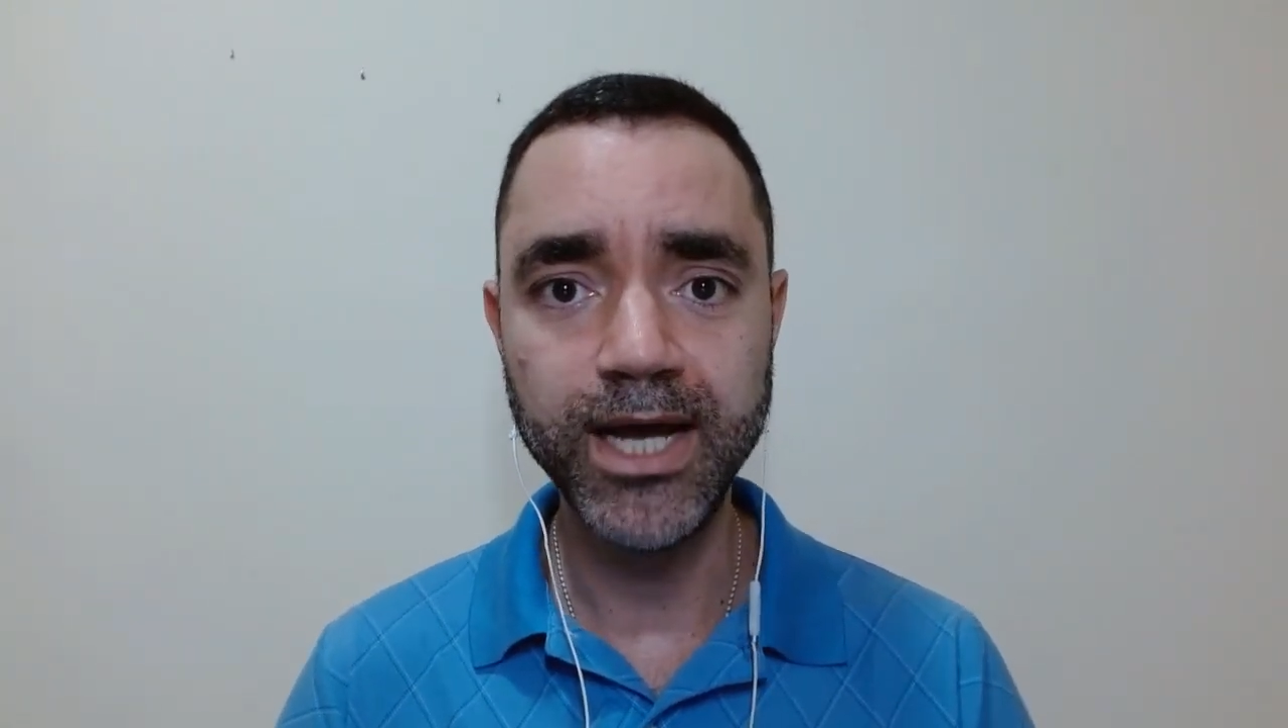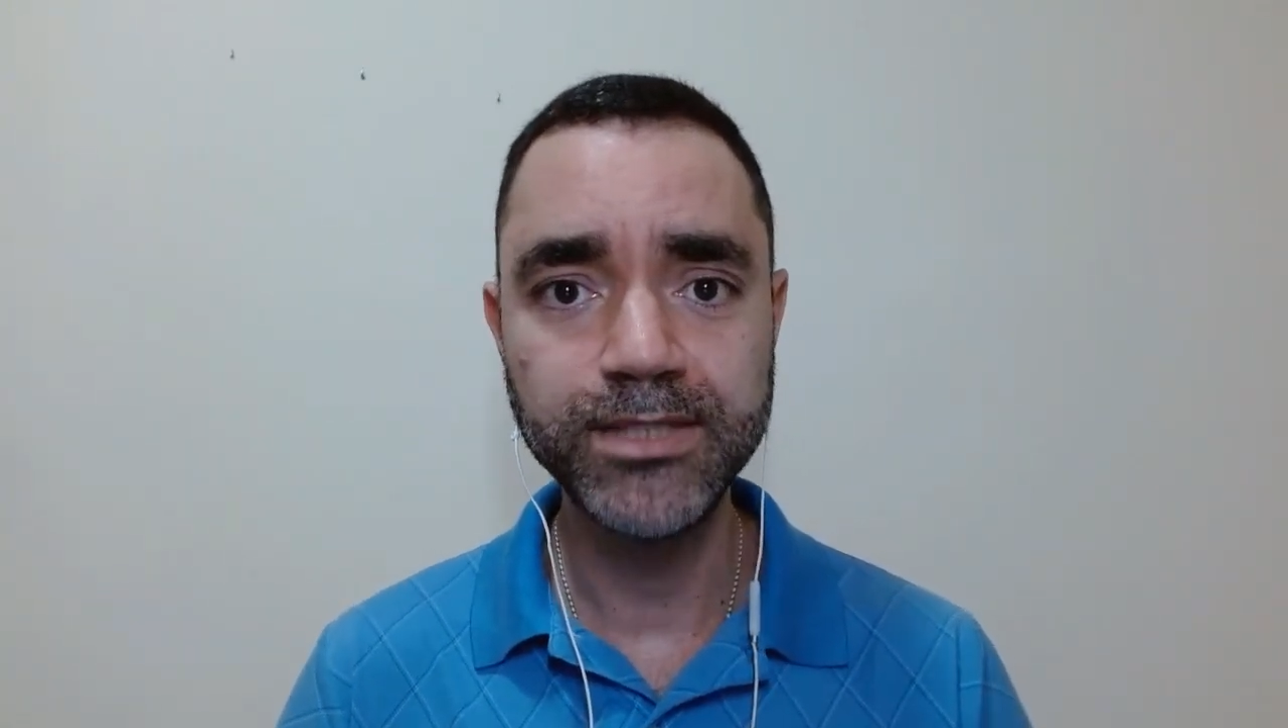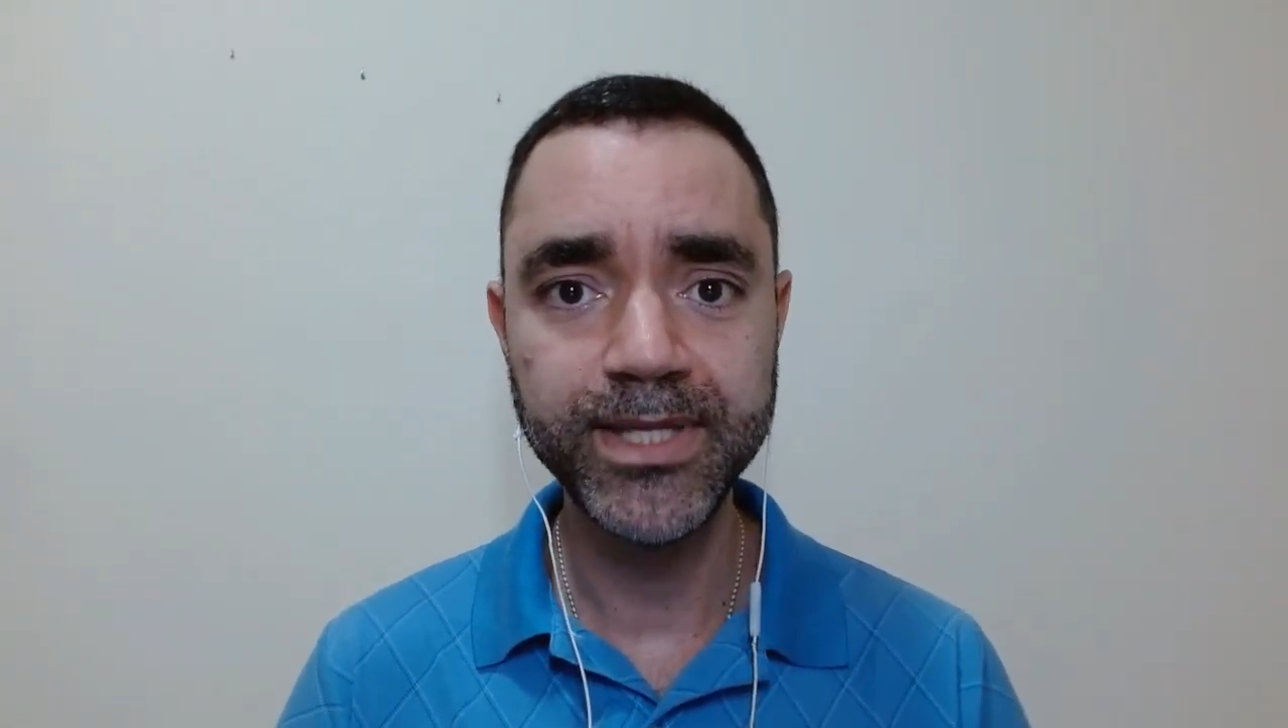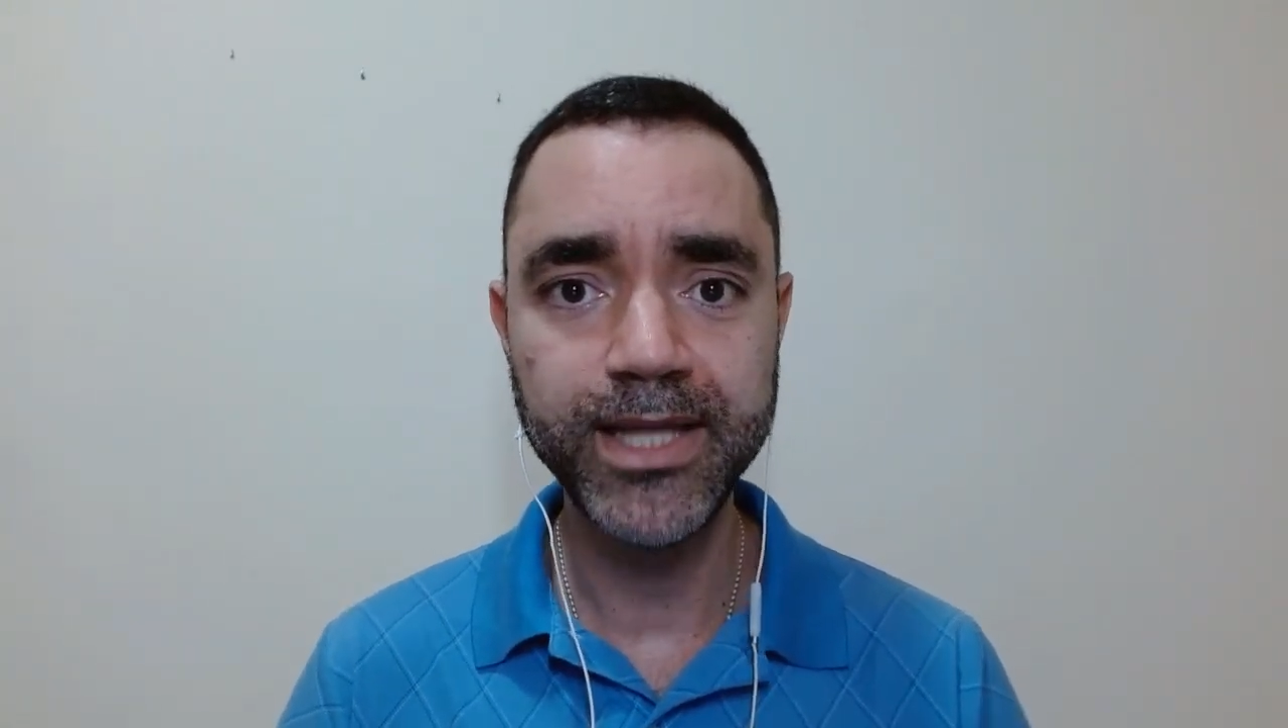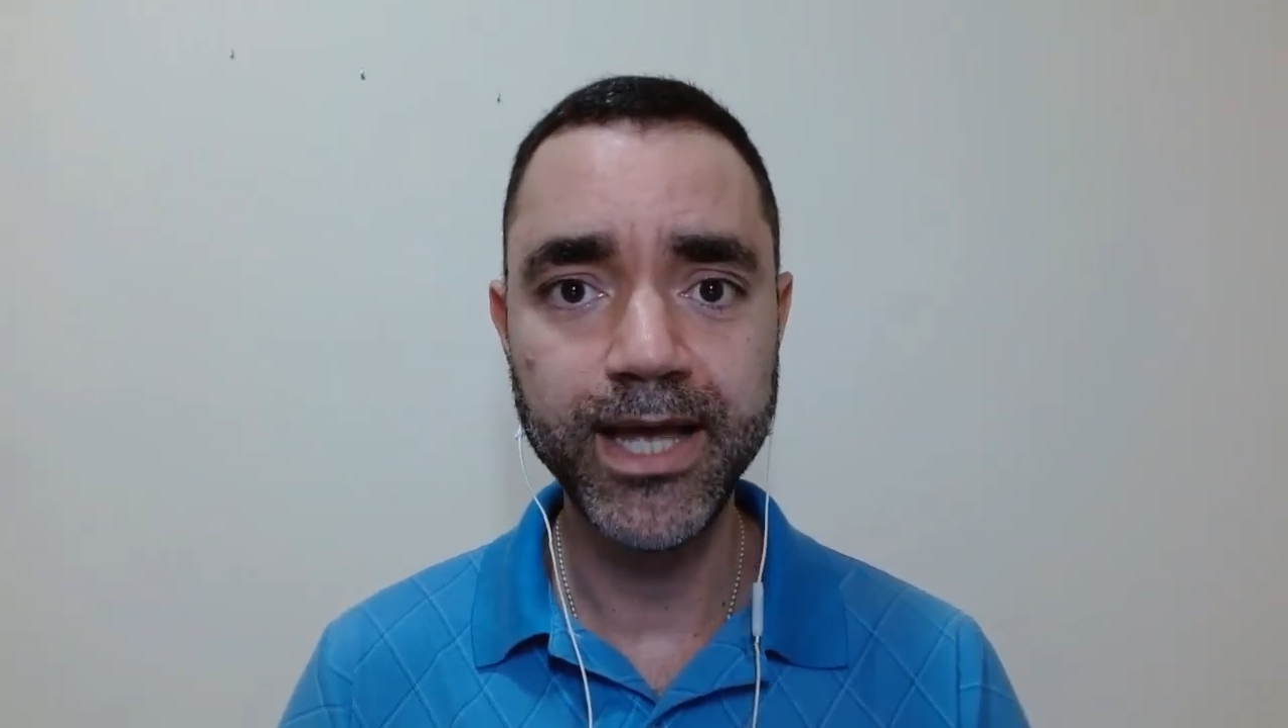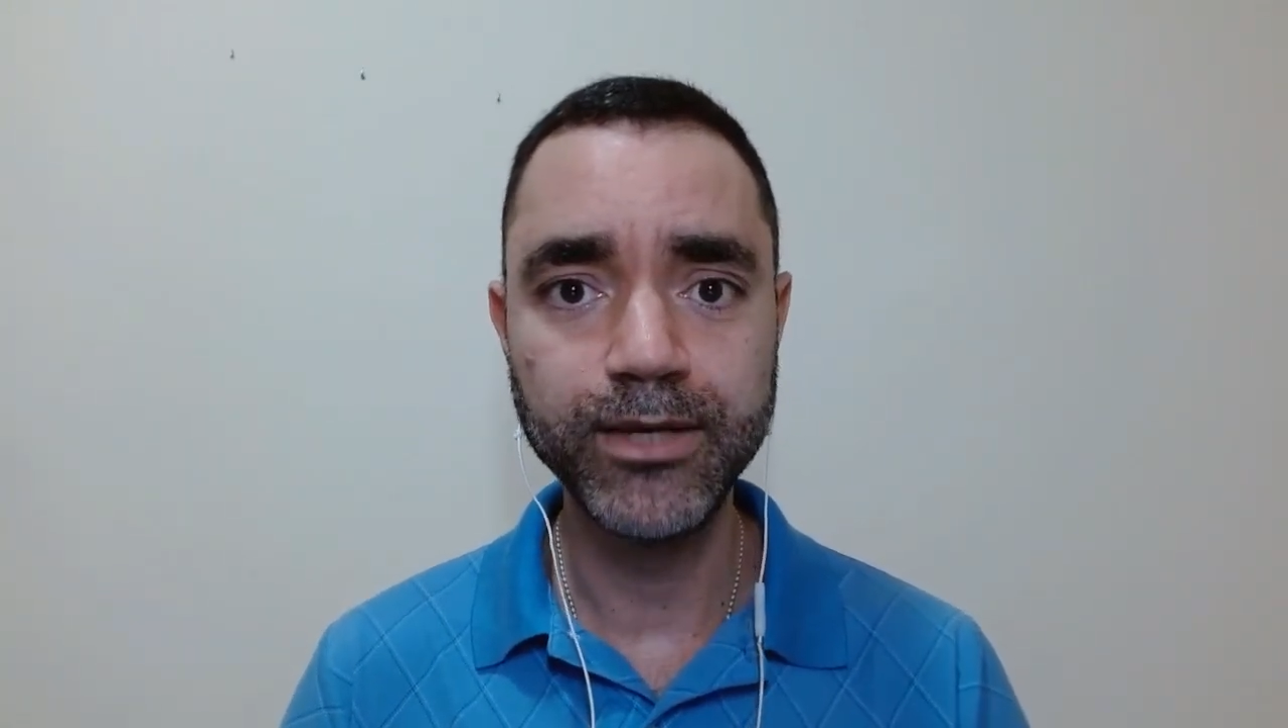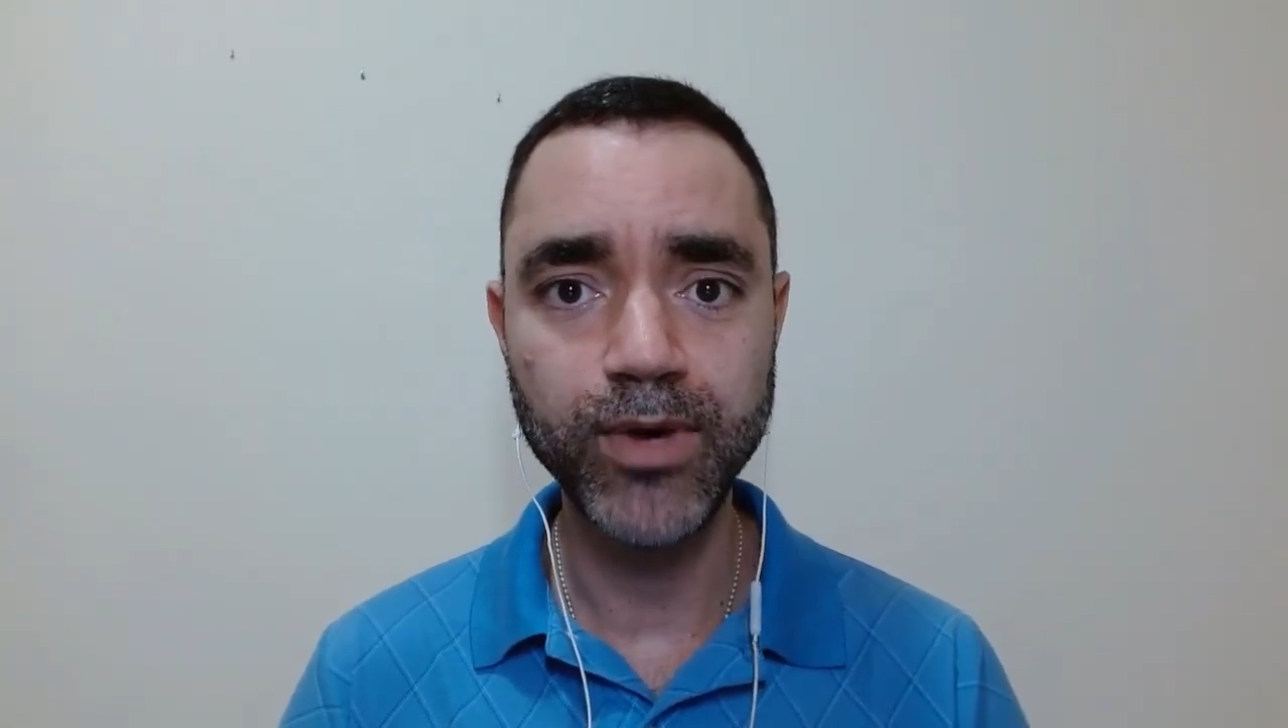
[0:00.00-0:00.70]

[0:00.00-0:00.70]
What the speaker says: Aspen Tech